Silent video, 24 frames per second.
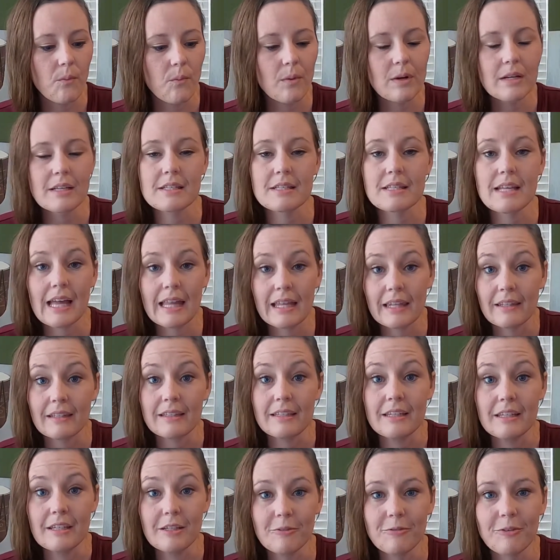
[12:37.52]
what does that
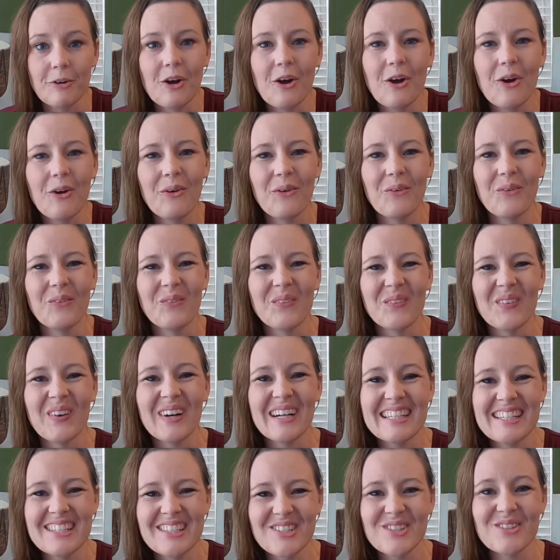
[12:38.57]
leave?
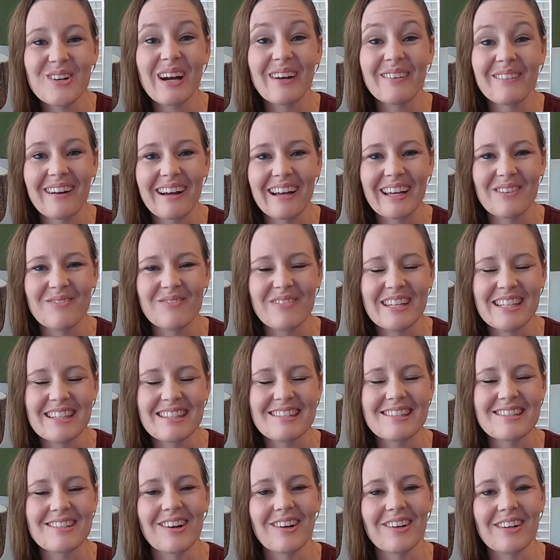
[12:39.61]
What do I
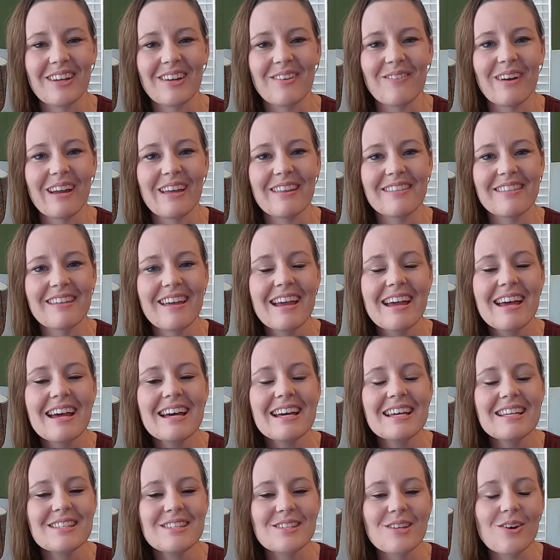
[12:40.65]
recommend starting with?
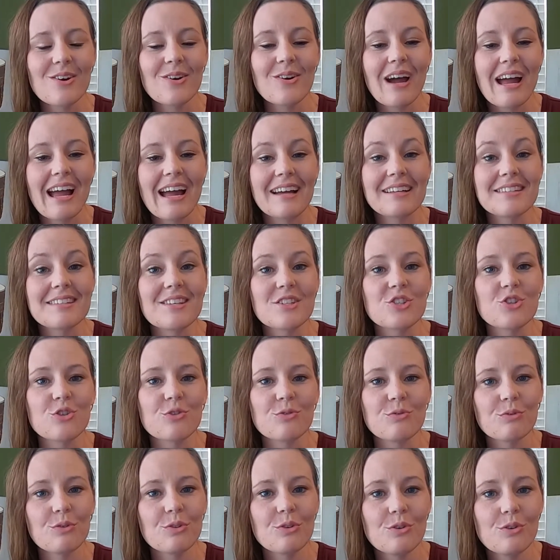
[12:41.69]
So as a
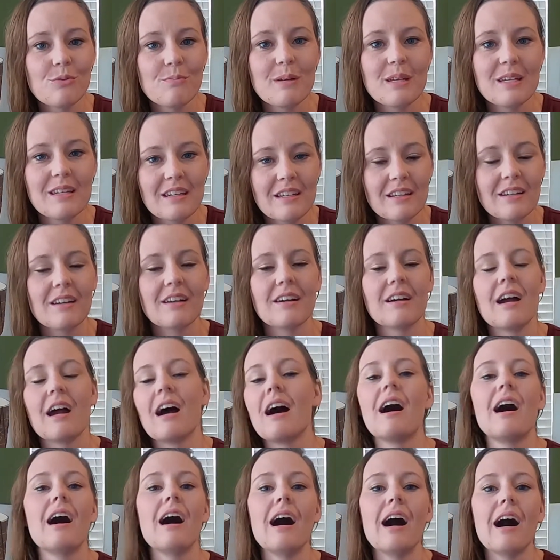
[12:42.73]
true beginner,
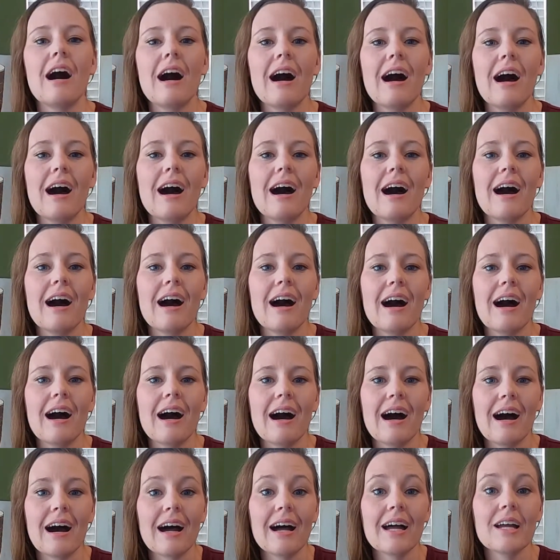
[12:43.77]

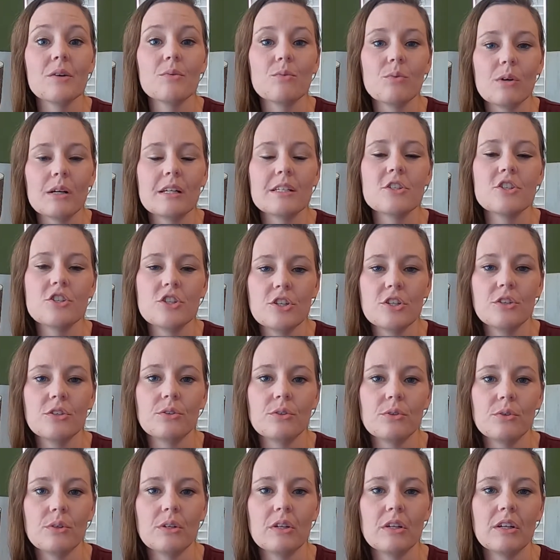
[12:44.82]
I want
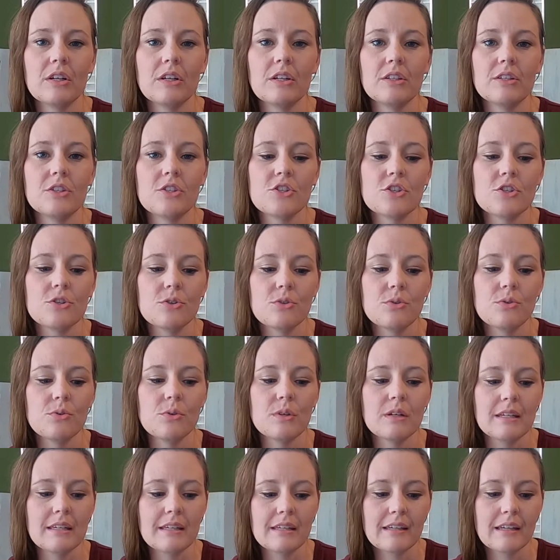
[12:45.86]
you
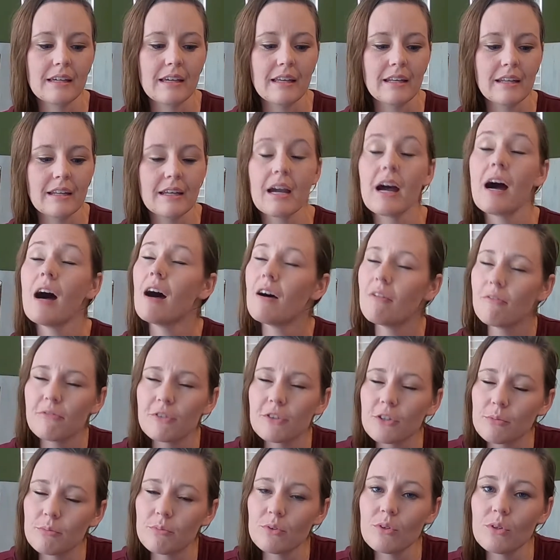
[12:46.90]
to get
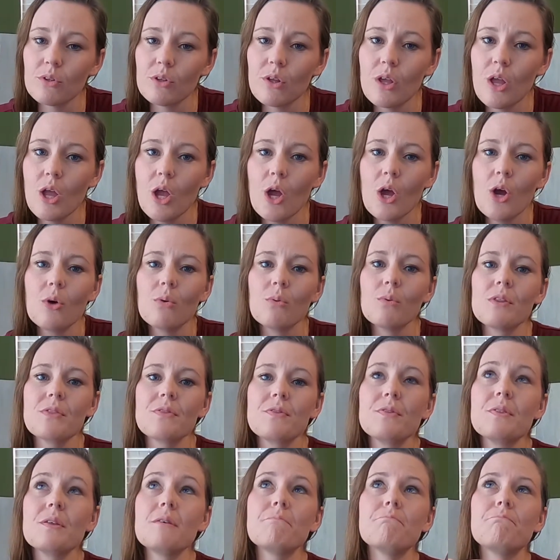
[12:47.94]
comfortable
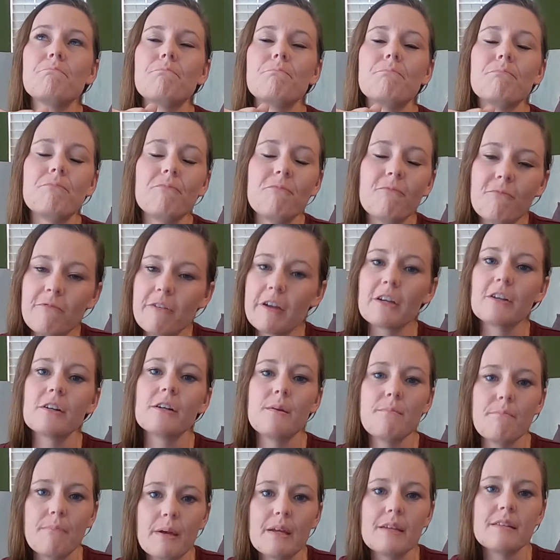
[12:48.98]
with the
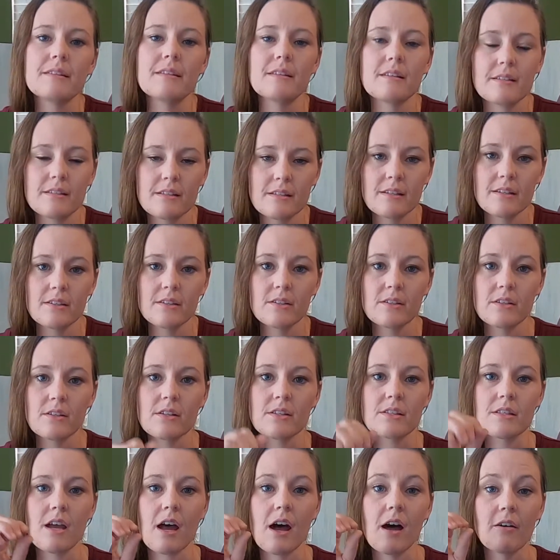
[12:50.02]
very basic
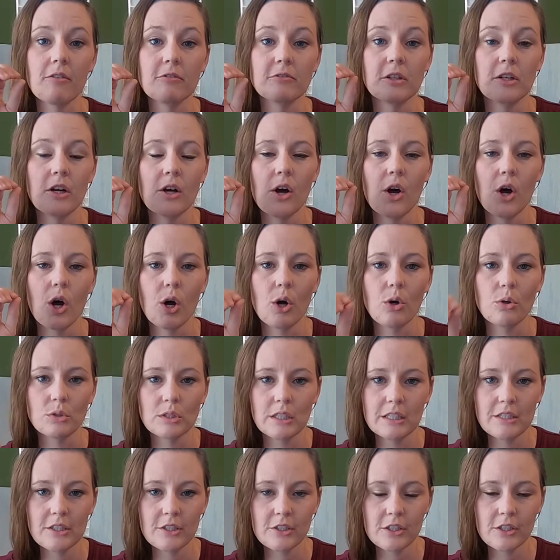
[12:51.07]
skills of
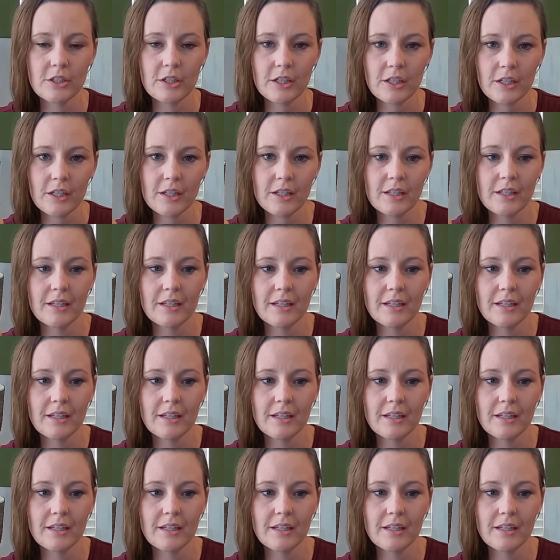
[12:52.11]
holding your hook